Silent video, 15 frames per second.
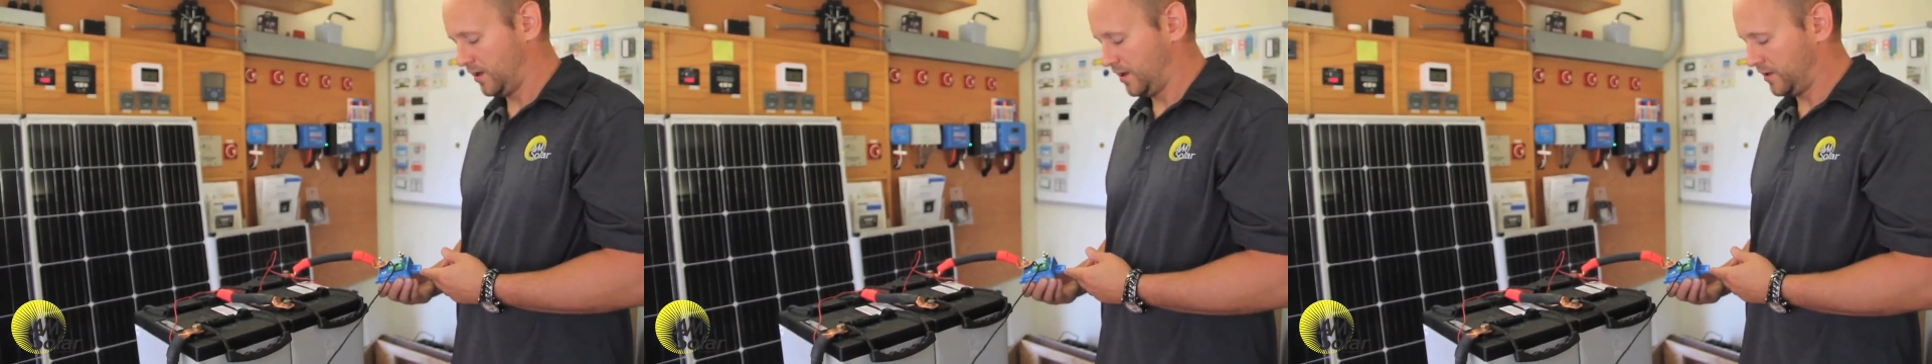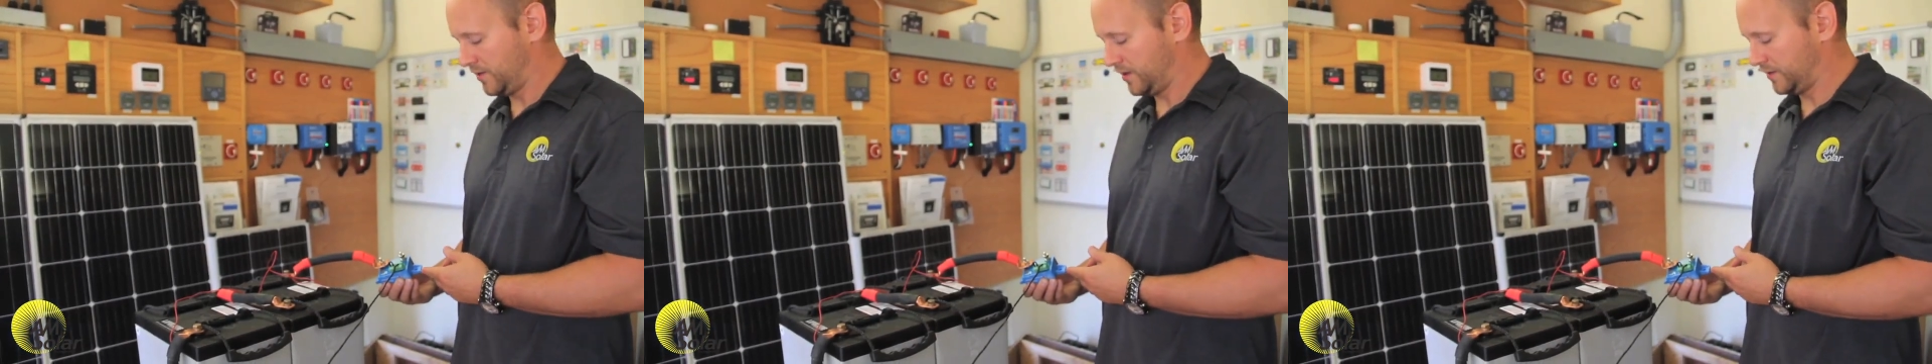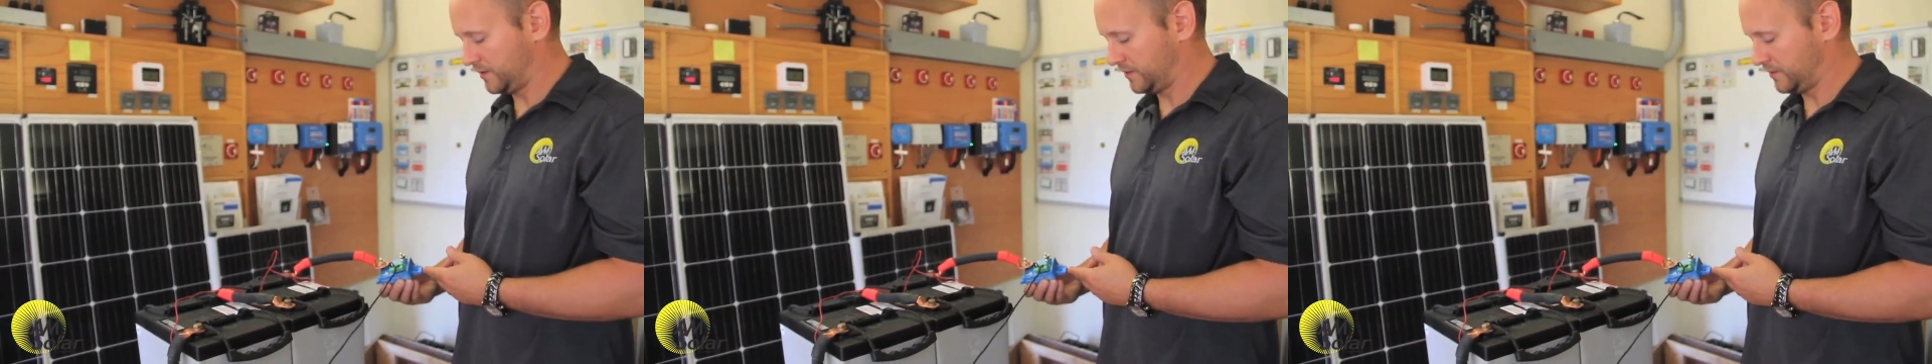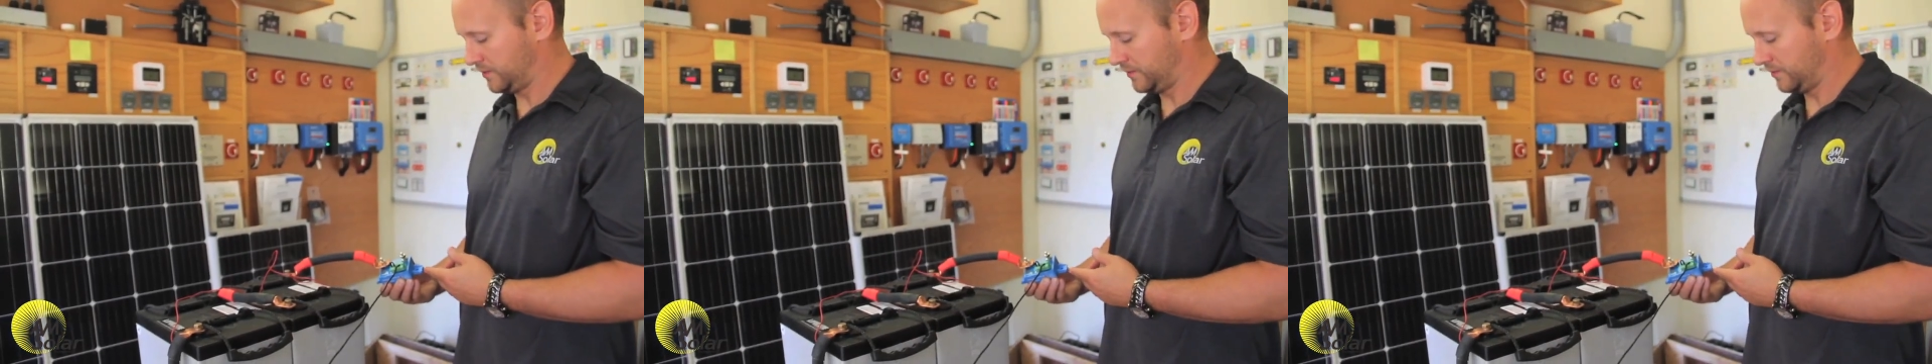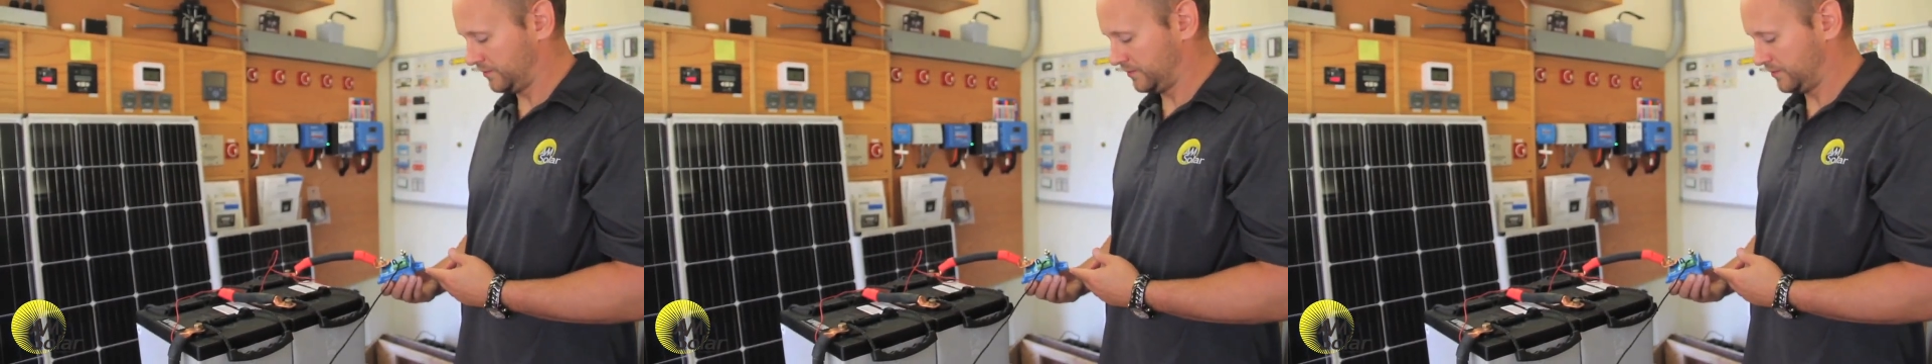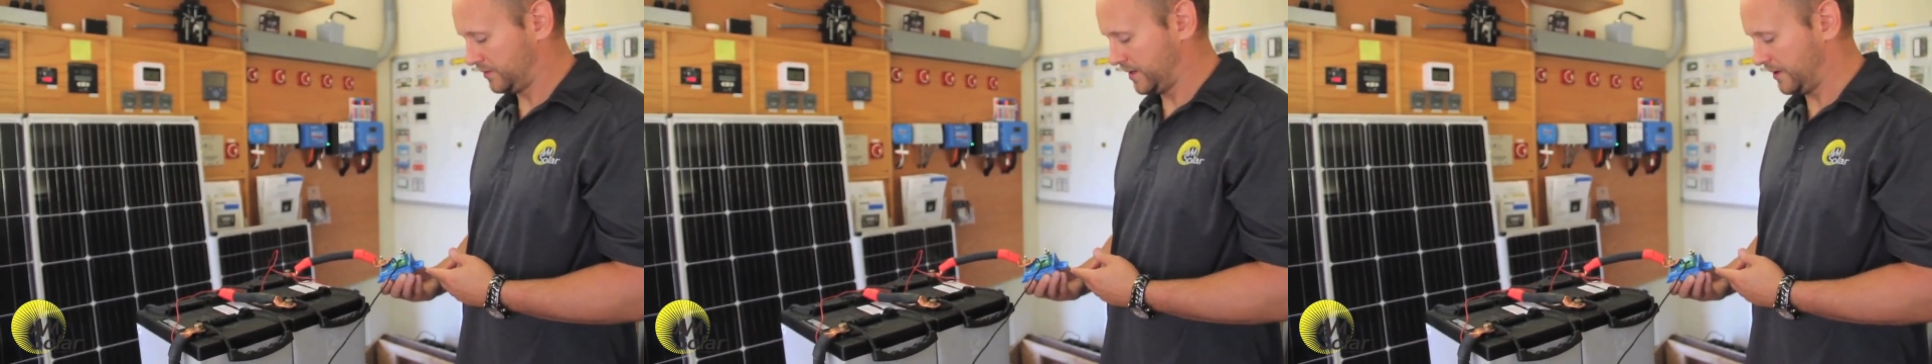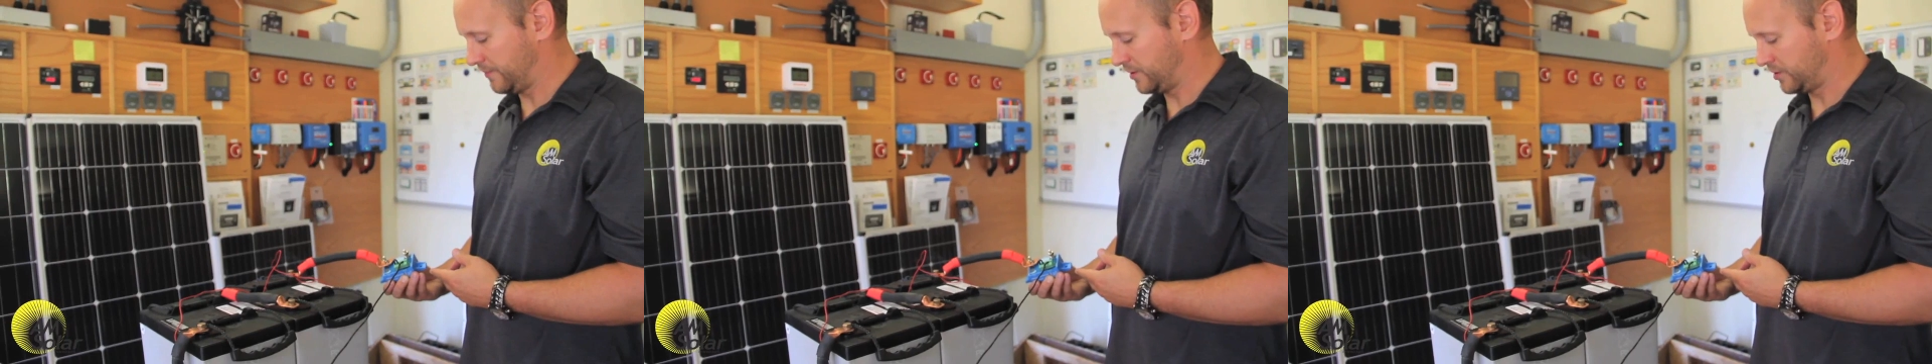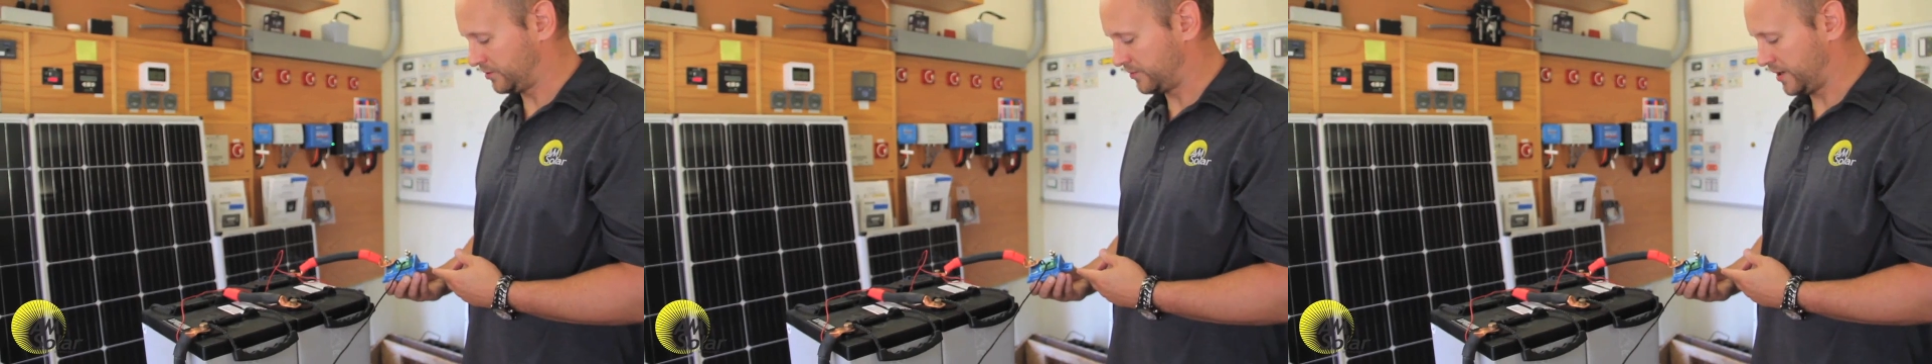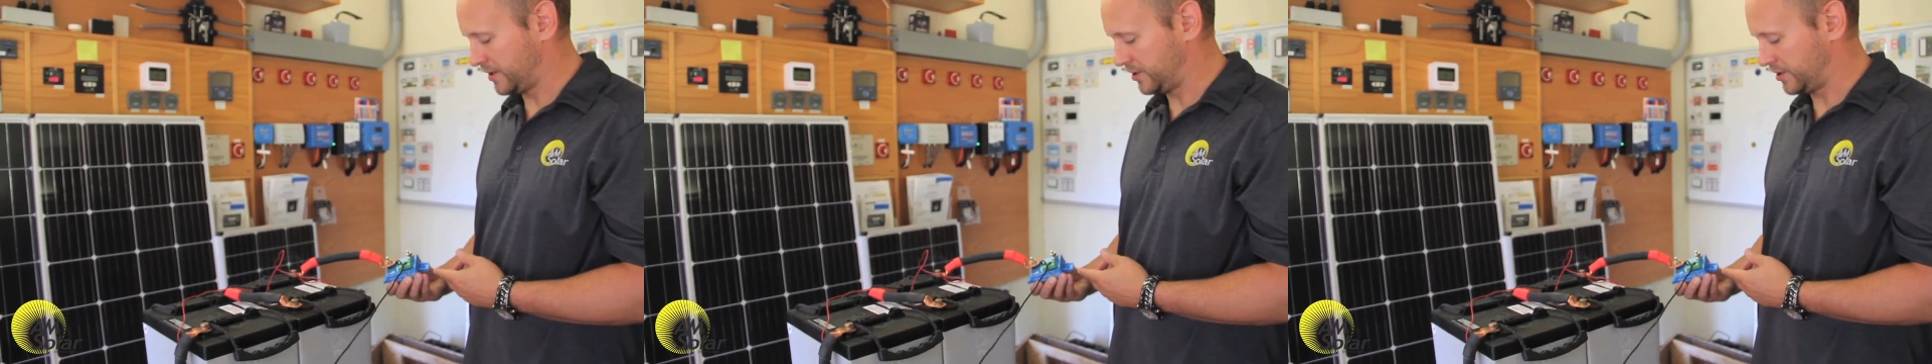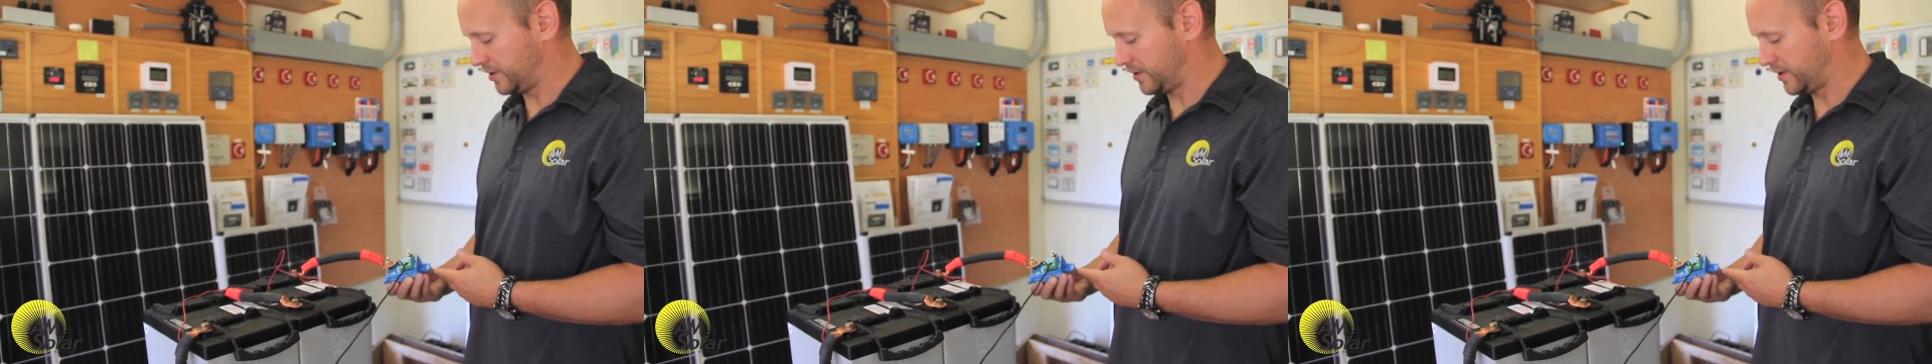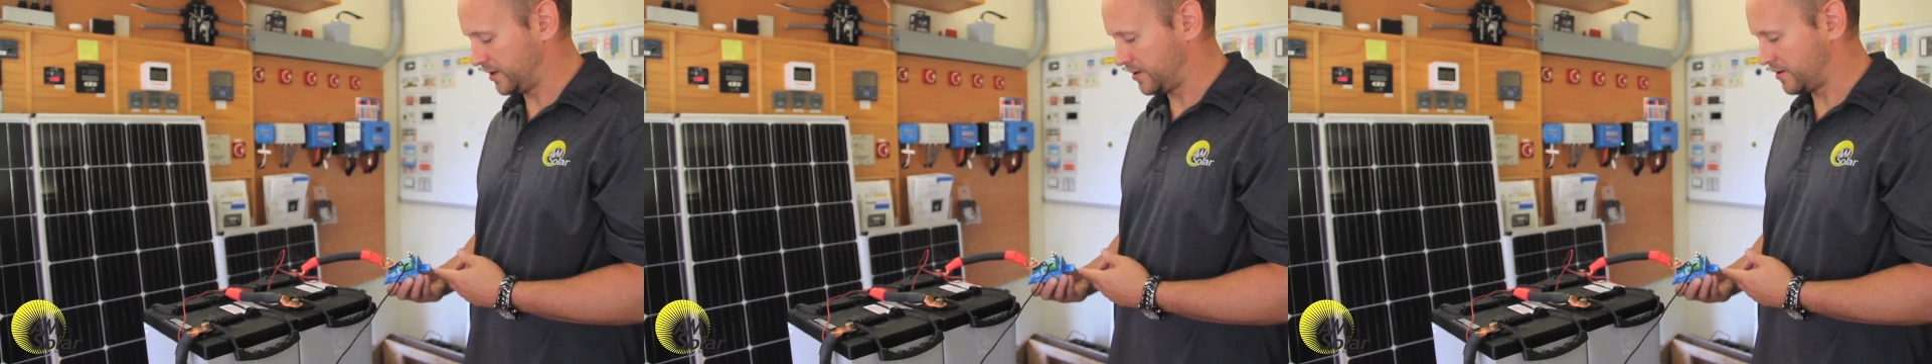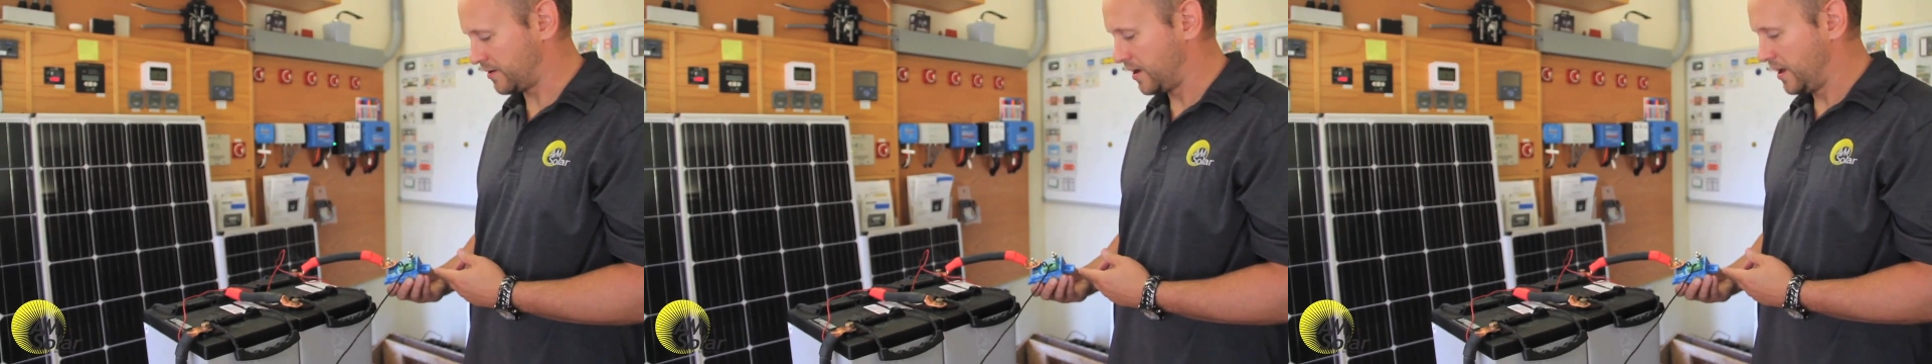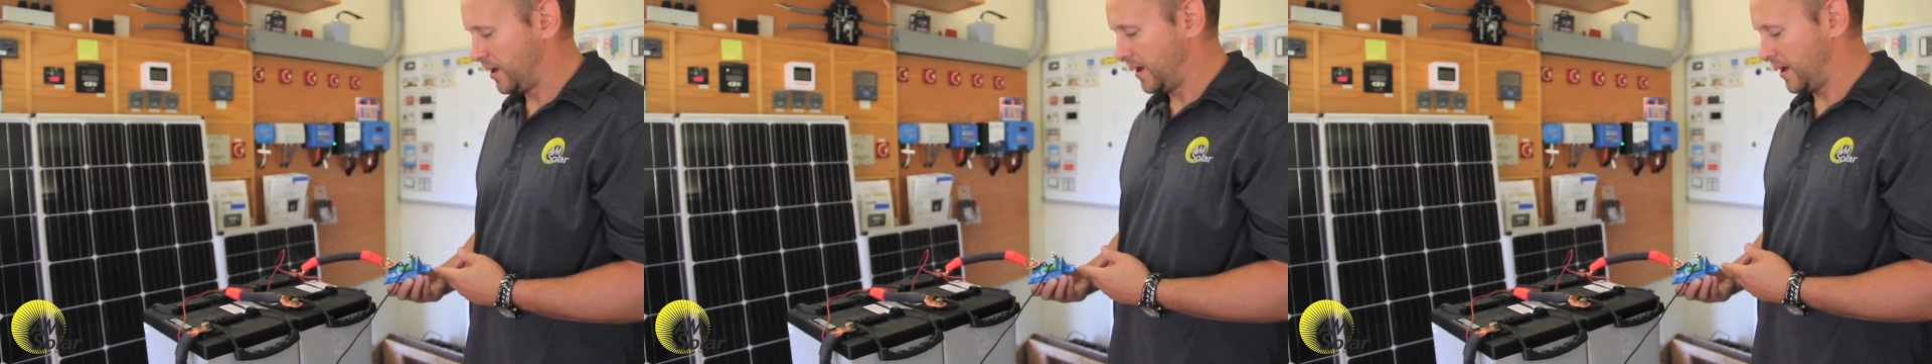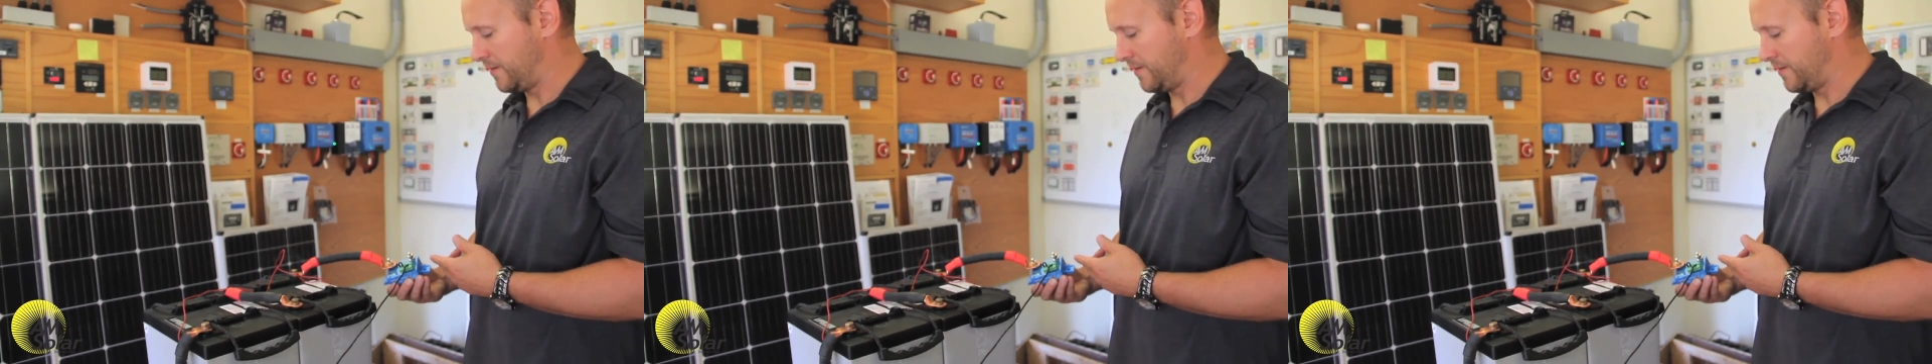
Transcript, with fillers: In this demonstration here,